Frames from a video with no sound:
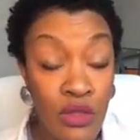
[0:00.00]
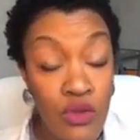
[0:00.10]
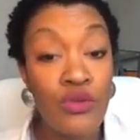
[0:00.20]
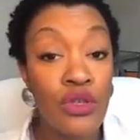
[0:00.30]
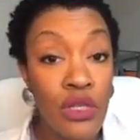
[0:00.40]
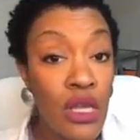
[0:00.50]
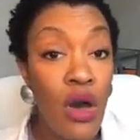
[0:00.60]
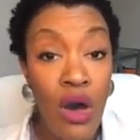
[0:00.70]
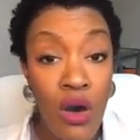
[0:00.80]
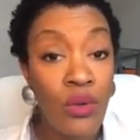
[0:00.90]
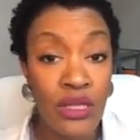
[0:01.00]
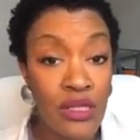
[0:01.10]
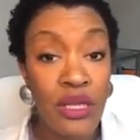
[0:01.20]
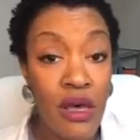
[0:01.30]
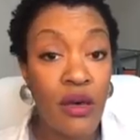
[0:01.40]
usually
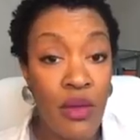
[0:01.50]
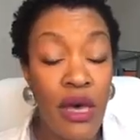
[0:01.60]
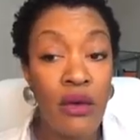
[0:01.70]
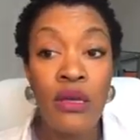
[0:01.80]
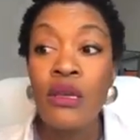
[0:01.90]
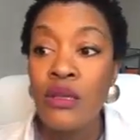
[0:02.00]
always talk about.